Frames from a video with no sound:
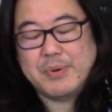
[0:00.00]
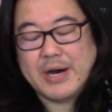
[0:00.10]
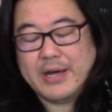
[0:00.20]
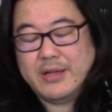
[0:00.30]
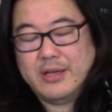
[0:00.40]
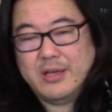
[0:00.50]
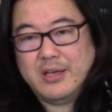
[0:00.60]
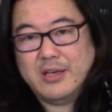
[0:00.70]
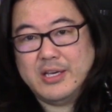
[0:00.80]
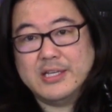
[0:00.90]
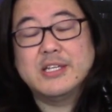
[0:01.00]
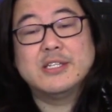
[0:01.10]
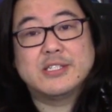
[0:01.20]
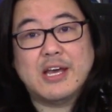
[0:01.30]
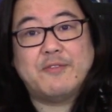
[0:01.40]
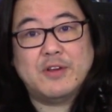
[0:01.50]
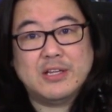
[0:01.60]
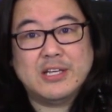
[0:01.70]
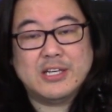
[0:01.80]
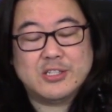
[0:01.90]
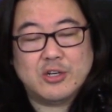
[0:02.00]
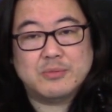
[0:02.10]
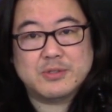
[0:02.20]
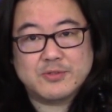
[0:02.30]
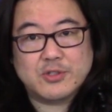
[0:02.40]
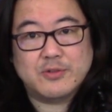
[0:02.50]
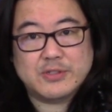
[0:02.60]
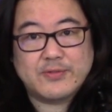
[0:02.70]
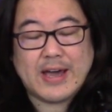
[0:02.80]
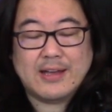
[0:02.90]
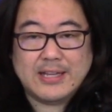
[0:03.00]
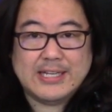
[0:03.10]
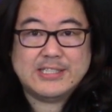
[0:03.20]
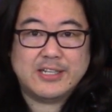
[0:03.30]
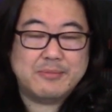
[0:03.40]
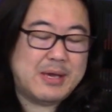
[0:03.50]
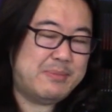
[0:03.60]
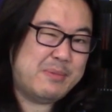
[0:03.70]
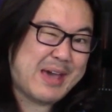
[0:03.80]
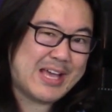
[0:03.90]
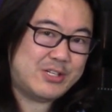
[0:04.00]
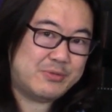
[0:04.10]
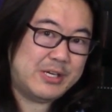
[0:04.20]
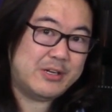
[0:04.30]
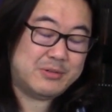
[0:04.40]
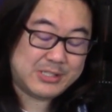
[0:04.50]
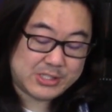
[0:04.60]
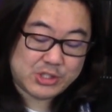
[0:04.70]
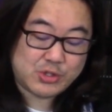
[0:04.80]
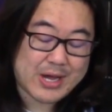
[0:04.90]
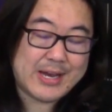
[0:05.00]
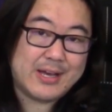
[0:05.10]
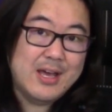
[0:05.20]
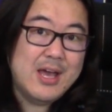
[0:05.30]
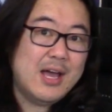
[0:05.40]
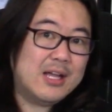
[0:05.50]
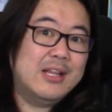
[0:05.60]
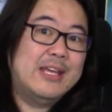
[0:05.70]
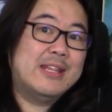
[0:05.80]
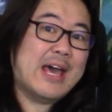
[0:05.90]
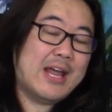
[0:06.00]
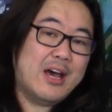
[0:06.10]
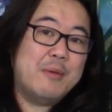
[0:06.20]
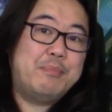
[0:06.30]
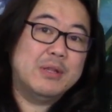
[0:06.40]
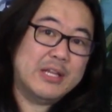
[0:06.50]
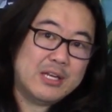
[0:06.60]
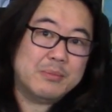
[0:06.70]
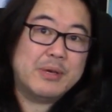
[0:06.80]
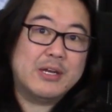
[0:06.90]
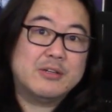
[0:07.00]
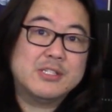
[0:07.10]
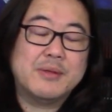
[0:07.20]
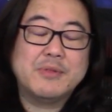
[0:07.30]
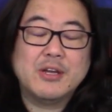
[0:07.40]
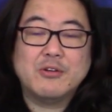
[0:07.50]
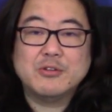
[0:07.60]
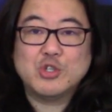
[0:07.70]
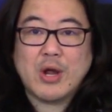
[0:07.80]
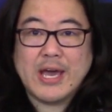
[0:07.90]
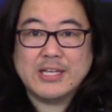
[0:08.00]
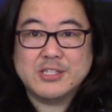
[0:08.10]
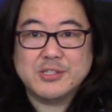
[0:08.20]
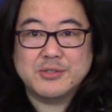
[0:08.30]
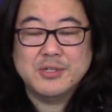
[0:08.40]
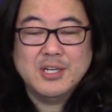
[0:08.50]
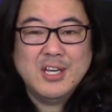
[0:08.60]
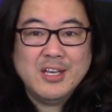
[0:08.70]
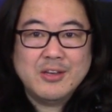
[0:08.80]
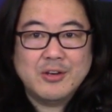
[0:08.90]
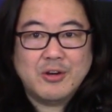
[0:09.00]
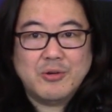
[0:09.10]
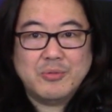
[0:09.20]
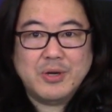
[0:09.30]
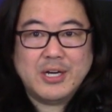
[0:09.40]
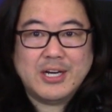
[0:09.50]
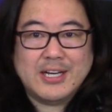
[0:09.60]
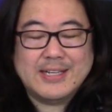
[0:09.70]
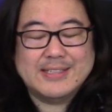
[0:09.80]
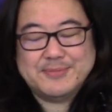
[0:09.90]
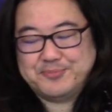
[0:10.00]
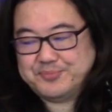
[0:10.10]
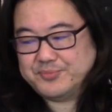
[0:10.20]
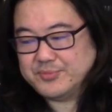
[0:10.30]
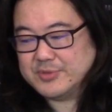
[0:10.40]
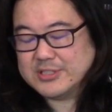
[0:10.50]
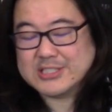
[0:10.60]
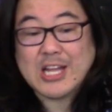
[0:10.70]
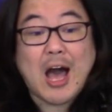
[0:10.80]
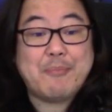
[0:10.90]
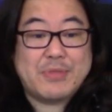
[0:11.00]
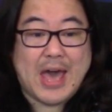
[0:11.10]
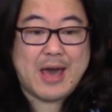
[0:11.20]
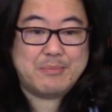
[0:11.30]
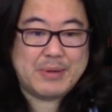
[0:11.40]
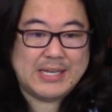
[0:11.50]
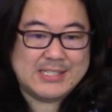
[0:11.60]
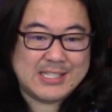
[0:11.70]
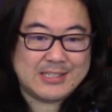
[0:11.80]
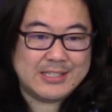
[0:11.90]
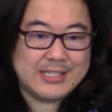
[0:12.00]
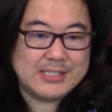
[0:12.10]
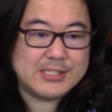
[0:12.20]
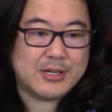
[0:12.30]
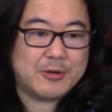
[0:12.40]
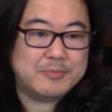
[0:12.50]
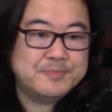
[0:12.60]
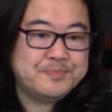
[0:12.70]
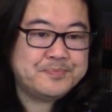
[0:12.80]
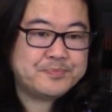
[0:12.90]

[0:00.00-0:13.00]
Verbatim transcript: but it is definitely a terms of service violation, and maybe Matcherino is just trying to clean that up a little bit or something, or trying to, you know, uh, stop that basically. So